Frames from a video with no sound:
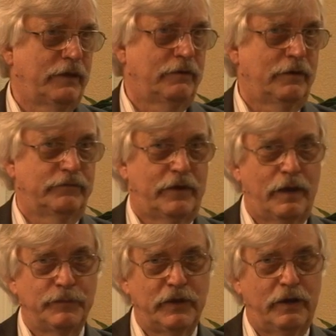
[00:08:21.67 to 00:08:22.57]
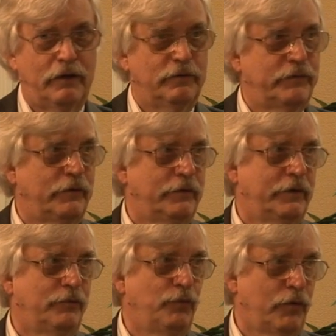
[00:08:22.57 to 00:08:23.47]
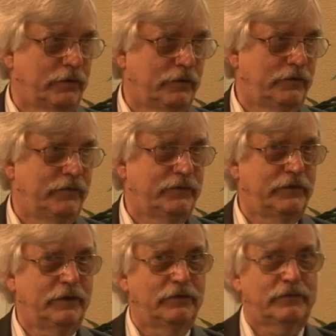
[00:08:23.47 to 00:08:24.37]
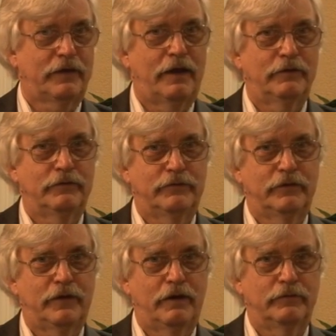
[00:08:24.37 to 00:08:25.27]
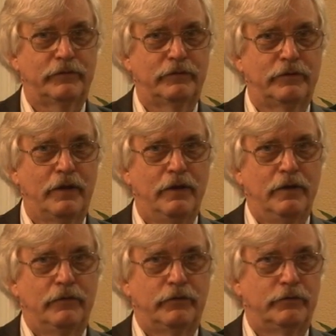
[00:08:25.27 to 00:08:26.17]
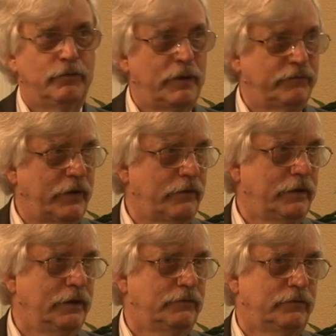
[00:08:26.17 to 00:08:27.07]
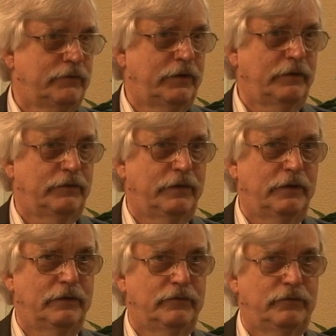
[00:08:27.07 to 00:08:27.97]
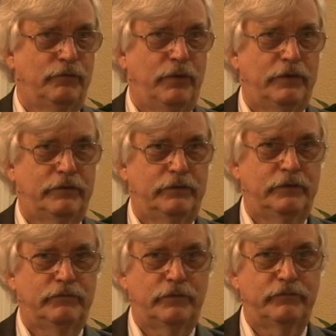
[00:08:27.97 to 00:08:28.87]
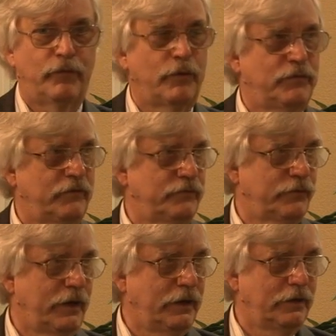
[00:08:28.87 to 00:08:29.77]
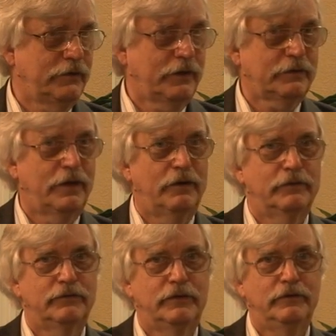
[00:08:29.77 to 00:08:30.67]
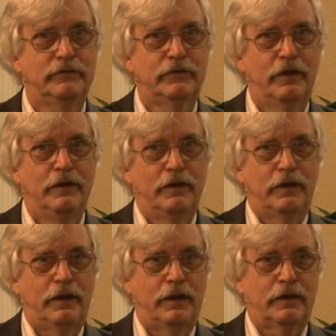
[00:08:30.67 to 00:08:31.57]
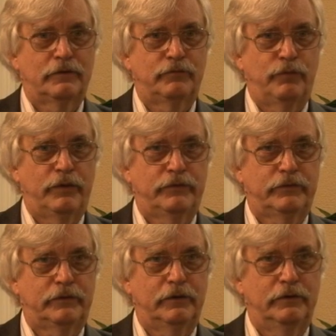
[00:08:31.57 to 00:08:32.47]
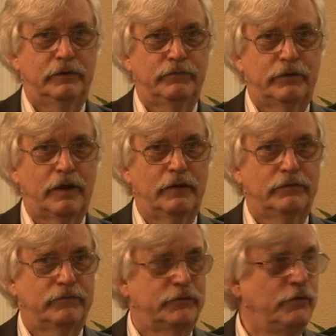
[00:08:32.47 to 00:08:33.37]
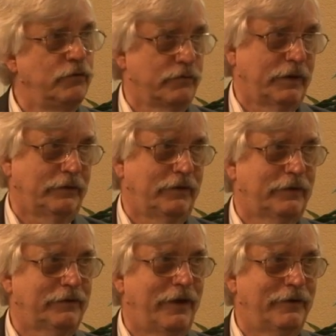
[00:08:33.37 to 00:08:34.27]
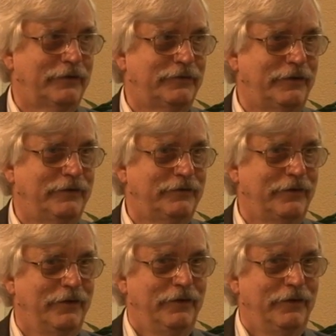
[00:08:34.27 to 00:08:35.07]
there have come to Harvard and worked as visiting scholars at Harvard. They're doing very interesting things with different forms of training technologies and with different kinds of tutoring technologies.